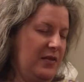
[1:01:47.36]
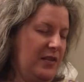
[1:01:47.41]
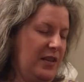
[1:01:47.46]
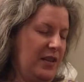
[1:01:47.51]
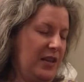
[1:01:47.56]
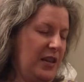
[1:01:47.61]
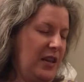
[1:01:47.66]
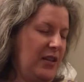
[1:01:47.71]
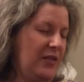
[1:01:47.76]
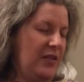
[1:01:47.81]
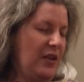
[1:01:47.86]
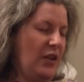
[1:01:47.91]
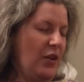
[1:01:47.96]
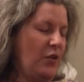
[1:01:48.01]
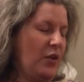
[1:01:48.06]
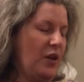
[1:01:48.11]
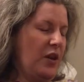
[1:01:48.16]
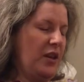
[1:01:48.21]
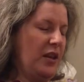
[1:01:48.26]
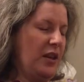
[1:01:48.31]
even though
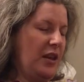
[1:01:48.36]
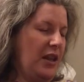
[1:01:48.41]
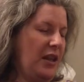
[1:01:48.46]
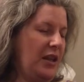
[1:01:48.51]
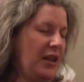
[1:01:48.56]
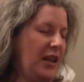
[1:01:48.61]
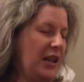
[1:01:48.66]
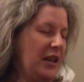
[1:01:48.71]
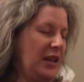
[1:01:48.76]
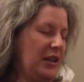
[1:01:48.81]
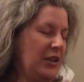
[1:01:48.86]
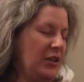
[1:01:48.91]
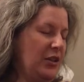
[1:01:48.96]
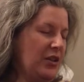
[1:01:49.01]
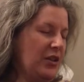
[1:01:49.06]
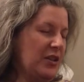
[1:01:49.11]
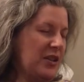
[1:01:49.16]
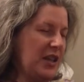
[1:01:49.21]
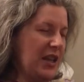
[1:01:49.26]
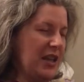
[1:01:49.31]
it looks
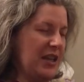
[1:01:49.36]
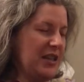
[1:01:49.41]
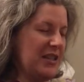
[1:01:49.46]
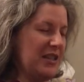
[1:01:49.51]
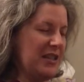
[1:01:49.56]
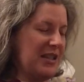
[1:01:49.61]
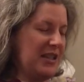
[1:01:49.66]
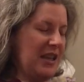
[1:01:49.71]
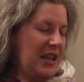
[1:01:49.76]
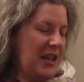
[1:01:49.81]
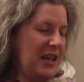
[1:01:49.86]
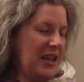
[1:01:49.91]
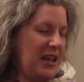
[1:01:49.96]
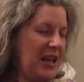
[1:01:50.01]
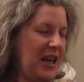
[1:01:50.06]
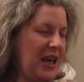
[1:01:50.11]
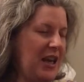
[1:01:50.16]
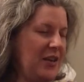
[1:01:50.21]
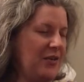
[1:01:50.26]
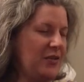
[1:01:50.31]
like it's like
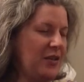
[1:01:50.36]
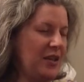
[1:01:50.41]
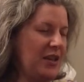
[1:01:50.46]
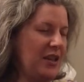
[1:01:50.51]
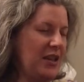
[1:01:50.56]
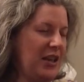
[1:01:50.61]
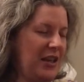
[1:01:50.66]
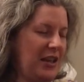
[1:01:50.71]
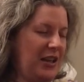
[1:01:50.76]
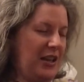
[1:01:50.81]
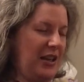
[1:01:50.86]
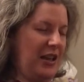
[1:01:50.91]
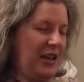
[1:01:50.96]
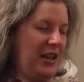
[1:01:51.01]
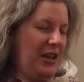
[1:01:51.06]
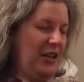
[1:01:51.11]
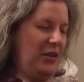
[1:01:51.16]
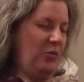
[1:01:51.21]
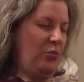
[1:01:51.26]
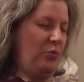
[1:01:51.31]
heavy and